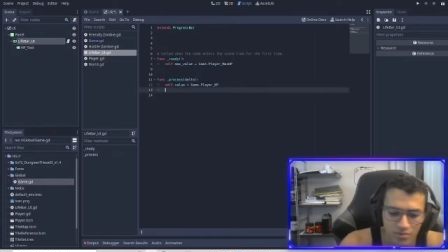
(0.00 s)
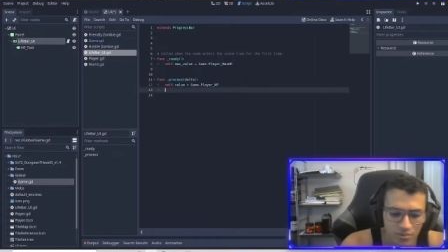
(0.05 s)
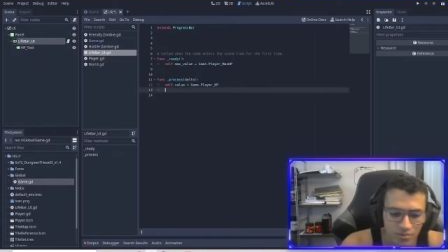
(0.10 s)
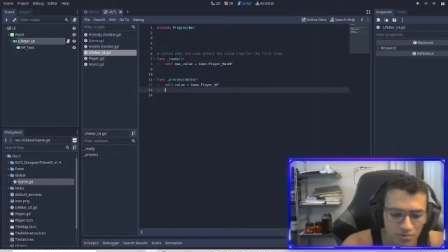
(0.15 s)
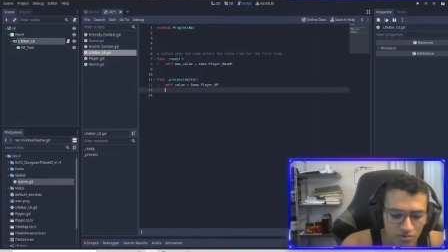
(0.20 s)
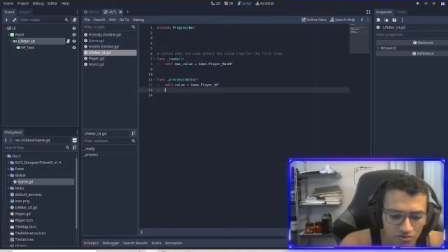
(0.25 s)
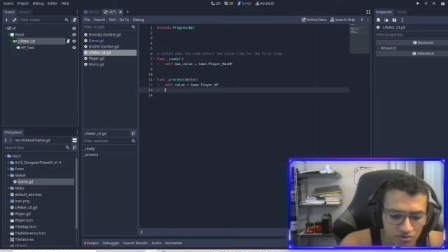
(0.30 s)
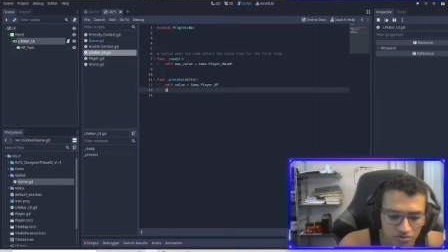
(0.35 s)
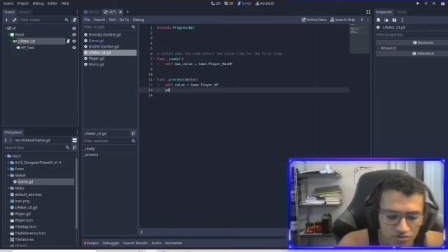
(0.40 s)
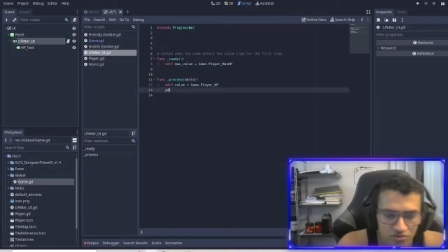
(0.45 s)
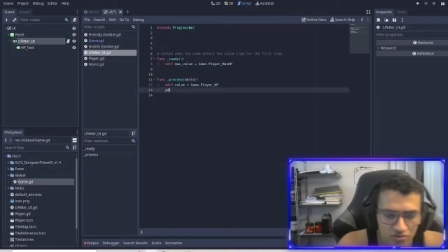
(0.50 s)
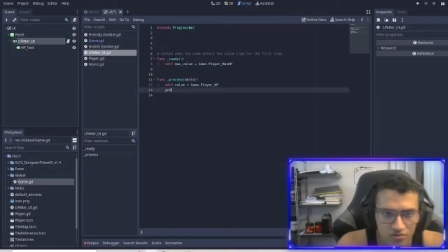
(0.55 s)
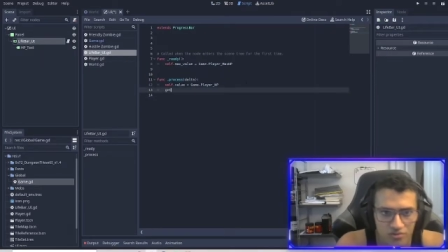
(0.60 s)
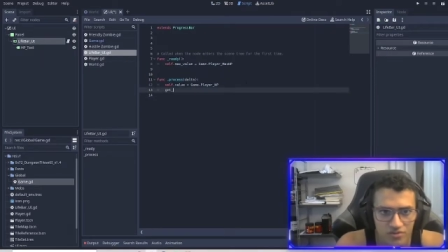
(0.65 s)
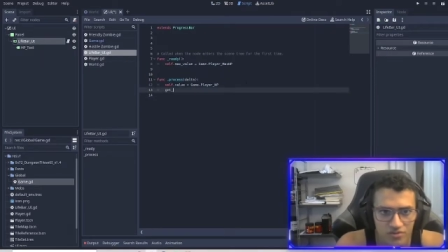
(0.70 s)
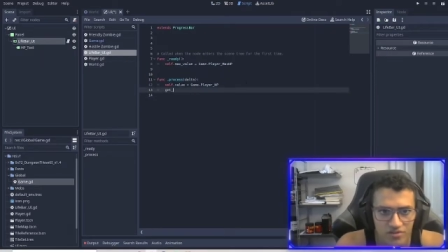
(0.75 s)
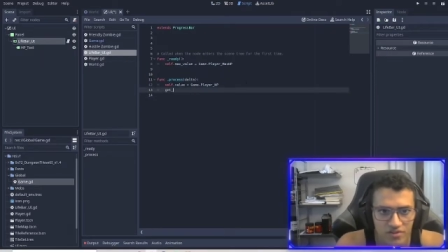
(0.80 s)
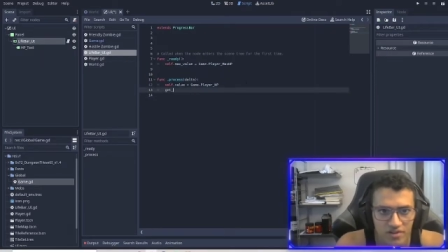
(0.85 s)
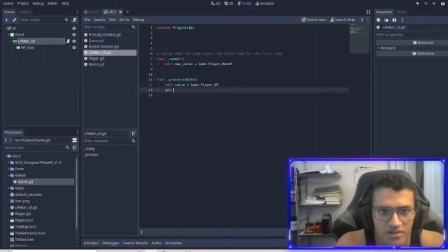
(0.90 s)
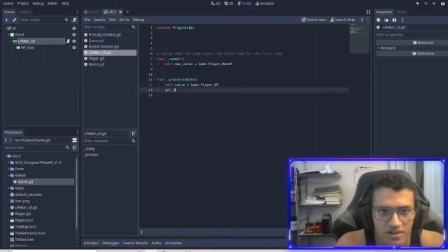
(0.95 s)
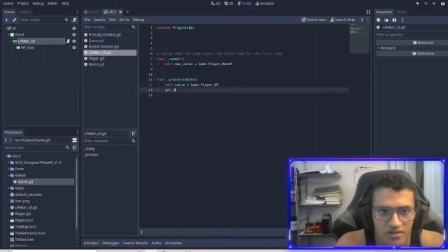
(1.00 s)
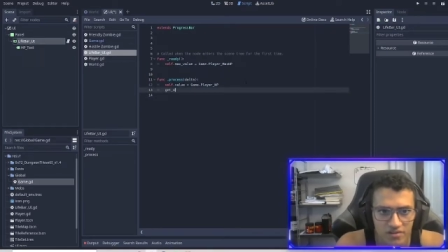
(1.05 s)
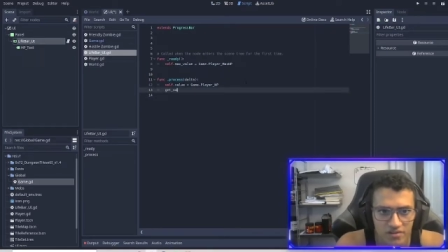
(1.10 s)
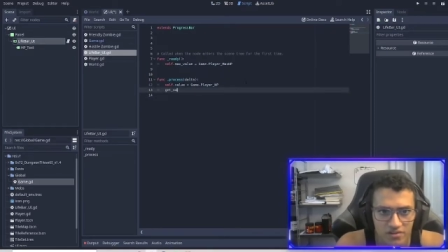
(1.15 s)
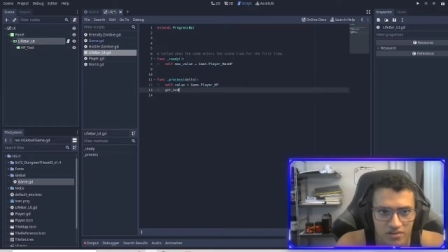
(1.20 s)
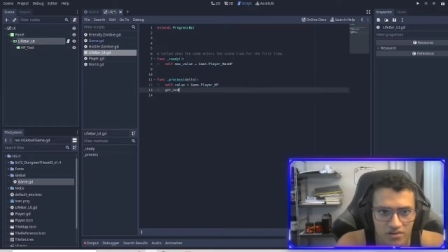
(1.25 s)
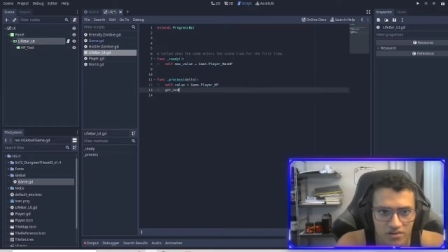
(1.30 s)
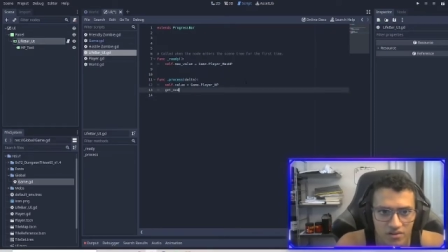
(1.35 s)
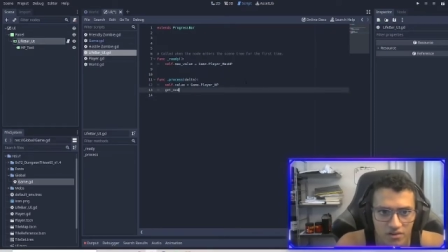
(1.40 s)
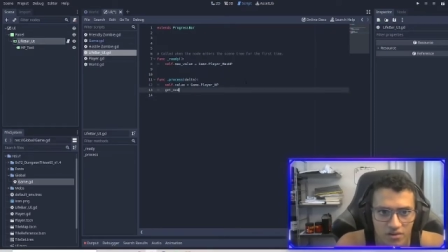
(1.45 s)
what we're going to do is get
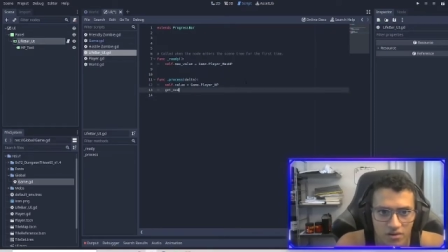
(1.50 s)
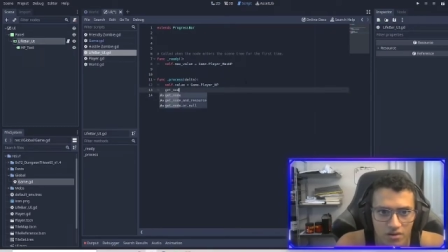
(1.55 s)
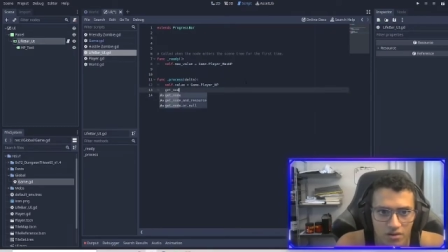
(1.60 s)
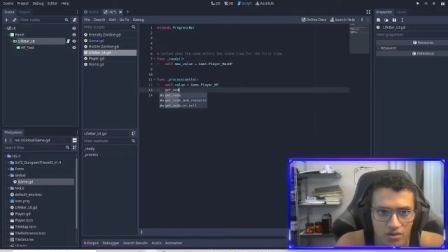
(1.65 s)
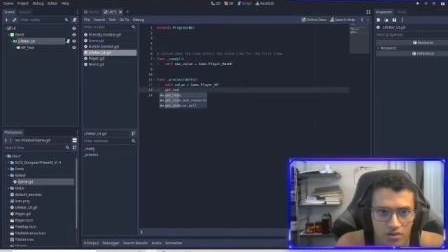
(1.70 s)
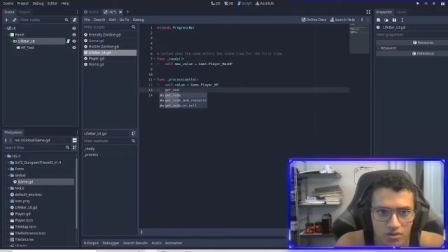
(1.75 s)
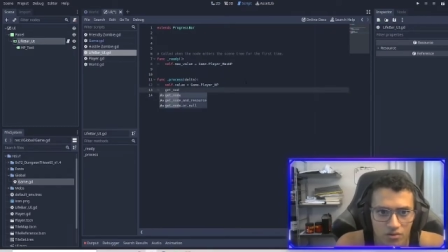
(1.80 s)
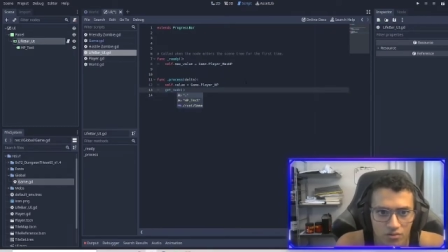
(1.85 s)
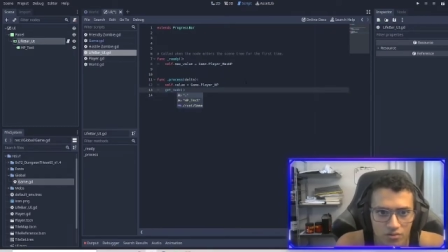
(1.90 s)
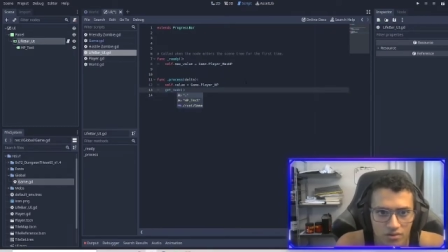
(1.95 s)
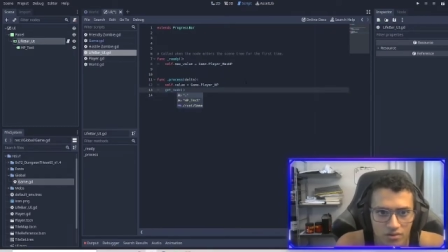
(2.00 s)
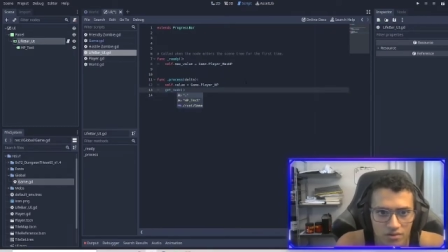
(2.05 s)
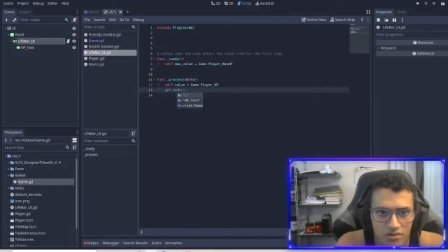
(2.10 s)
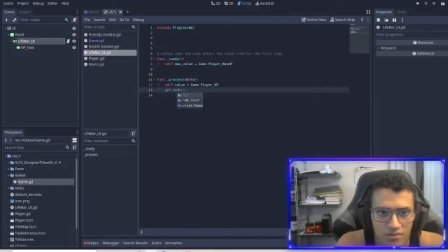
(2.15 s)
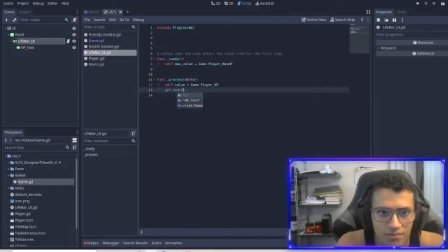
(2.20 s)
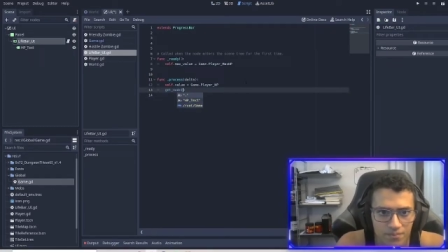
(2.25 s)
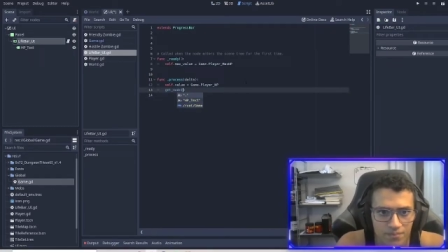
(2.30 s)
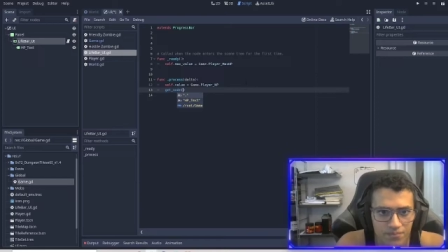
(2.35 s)
node